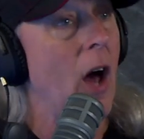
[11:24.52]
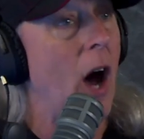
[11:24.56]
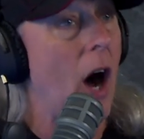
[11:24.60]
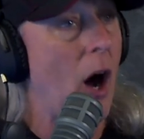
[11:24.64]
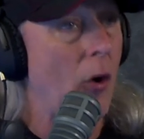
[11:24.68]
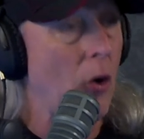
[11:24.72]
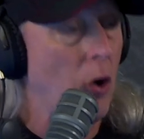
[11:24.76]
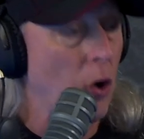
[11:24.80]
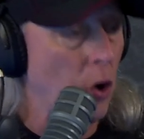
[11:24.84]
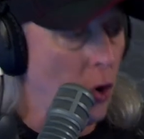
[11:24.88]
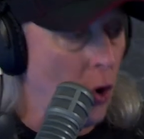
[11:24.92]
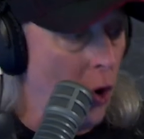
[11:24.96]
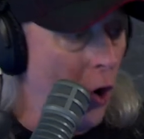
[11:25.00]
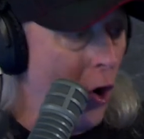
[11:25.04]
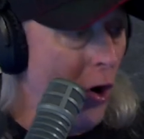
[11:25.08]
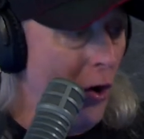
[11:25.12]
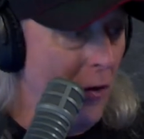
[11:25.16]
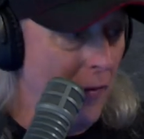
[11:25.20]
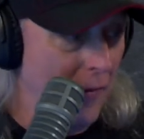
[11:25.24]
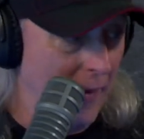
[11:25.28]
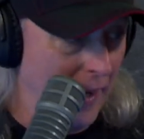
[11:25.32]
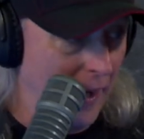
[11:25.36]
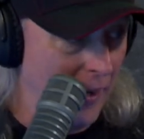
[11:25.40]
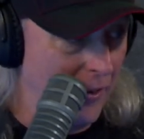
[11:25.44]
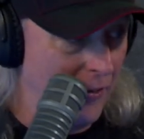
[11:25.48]
I'm going to
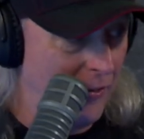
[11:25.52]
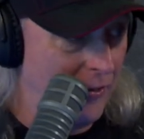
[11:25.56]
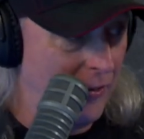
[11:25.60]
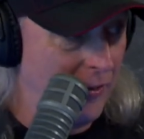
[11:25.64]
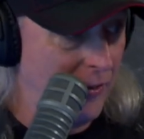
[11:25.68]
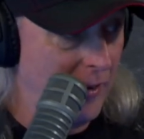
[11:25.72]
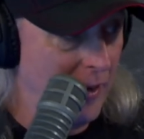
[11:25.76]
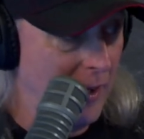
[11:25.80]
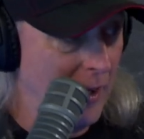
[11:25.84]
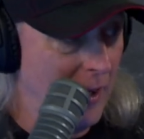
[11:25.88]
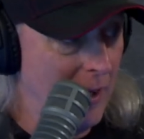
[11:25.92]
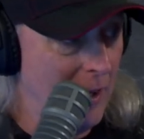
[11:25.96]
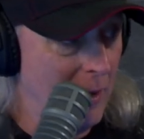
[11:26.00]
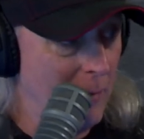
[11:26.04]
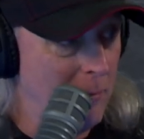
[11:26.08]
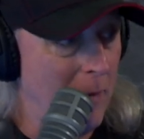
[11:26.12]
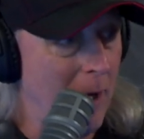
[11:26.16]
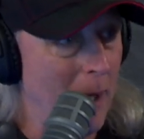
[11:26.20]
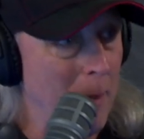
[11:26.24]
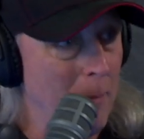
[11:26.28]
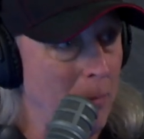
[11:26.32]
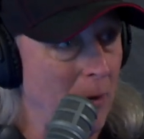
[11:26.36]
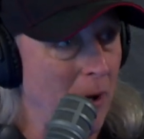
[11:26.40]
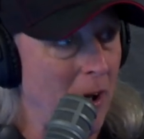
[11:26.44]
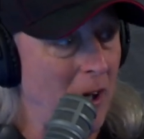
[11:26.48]
call this
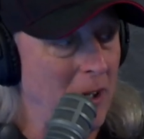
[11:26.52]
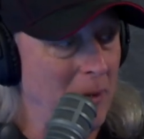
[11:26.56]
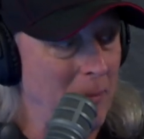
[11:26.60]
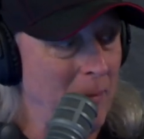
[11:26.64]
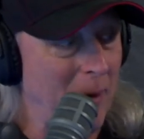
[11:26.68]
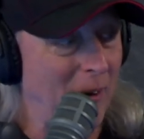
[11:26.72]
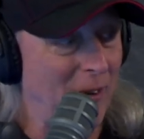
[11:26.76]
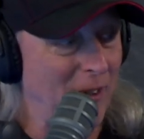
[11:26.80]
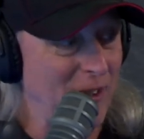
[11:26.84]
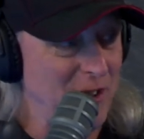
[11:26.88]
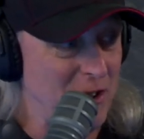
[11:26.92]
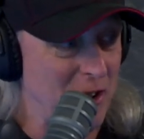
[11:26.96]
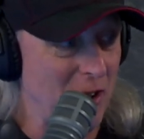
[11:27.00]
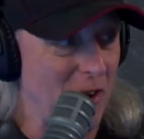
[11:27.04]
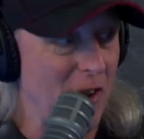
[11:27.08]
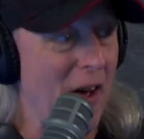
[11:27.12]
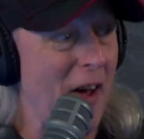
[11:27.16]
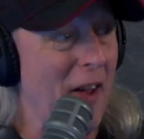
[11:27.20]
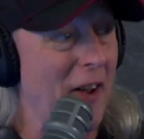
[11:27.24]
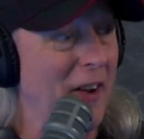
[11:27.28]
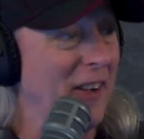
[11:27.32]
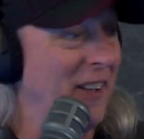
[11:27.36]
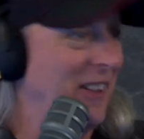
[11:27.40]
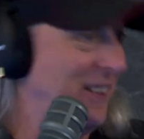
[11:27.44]
my Bloody Mary Chelada.